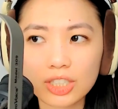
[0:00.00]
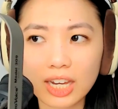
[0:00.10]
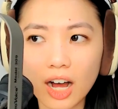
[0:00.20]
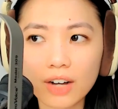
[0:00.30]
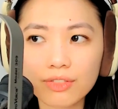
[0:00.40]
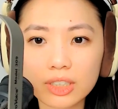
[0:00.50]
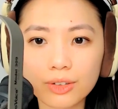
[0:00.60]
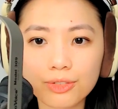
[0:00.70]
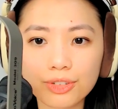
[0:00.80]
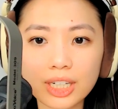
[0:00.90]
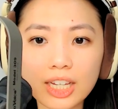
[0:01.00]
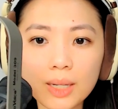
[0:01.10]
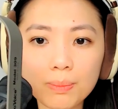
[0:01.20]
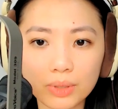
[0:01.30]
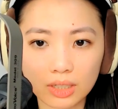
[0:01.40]
they offered a free
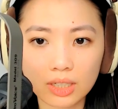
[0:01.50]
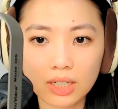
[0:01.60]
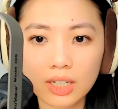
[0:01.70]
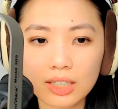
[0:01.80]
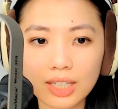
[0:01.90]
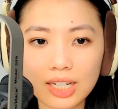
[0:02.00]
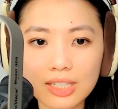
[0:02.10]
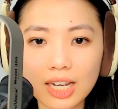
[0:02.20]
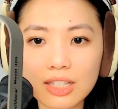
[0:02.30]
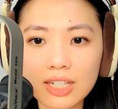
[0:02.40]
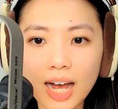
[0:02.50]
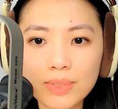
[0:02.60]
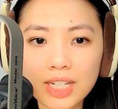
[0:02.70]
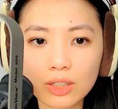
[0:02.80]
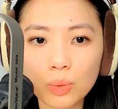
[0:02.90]
ebook that said top
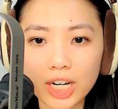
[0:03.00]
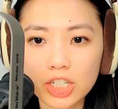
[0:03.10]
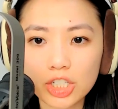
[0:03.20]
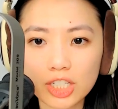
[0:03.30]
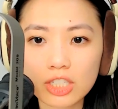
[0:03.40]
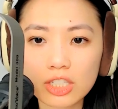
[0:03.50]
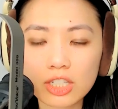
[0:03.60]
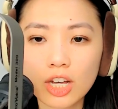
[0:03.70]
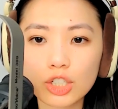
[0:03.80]
10 questions